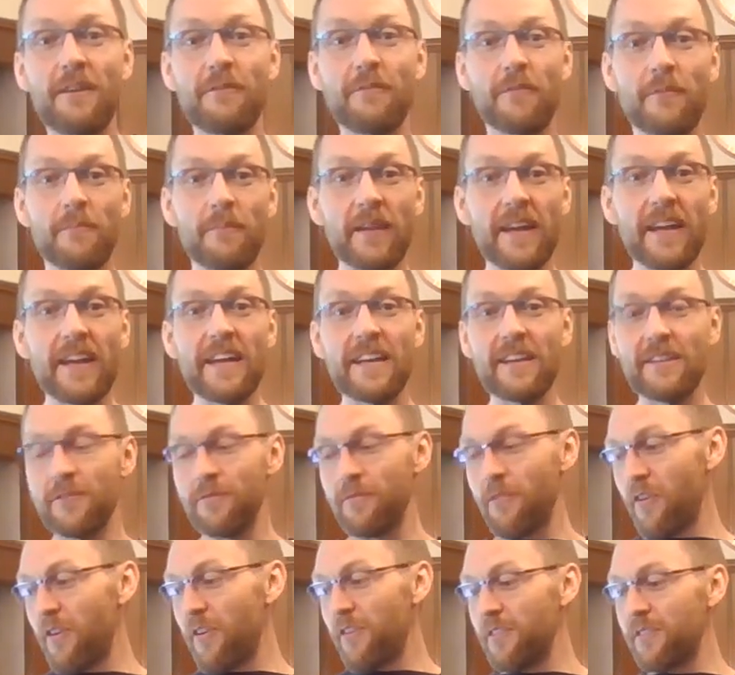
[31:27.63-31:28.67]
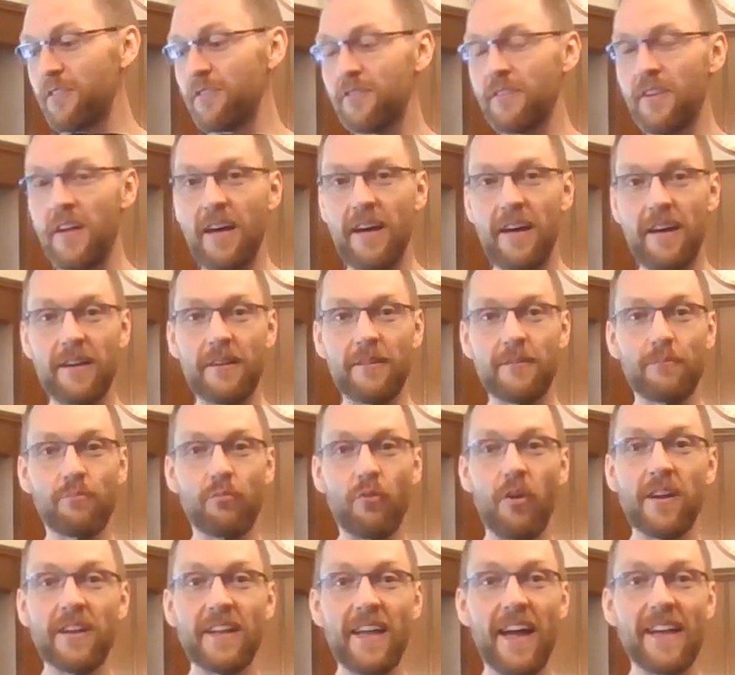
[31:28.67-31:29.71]
for me as far as
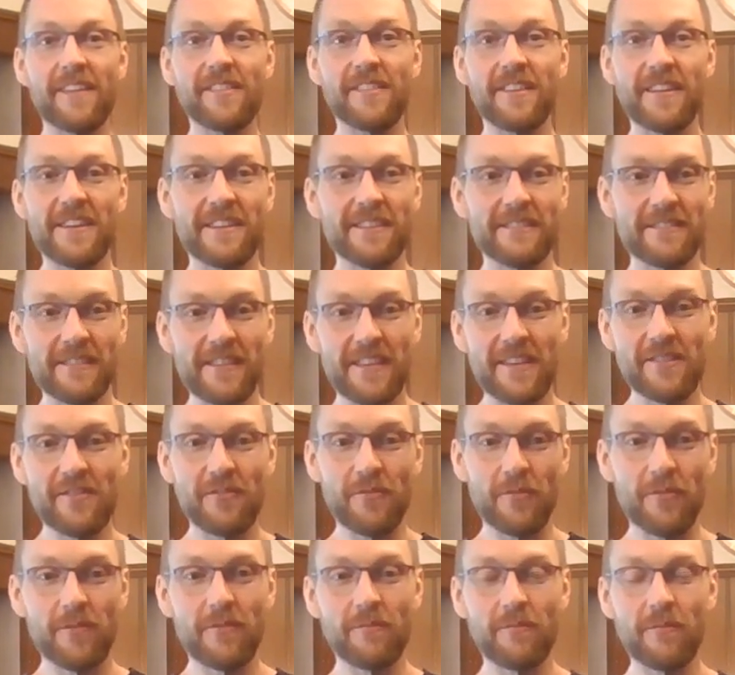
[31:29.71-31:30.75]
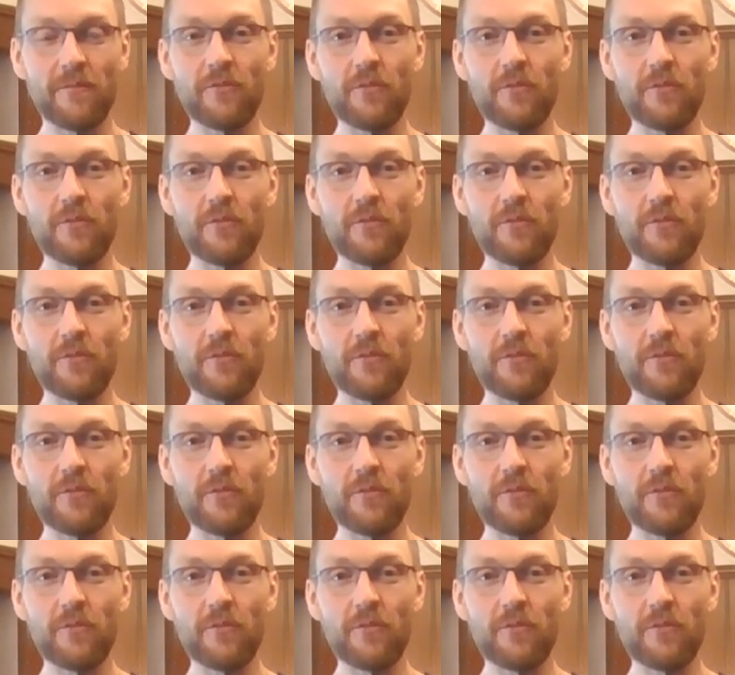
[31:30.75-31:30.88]
broadcasting this or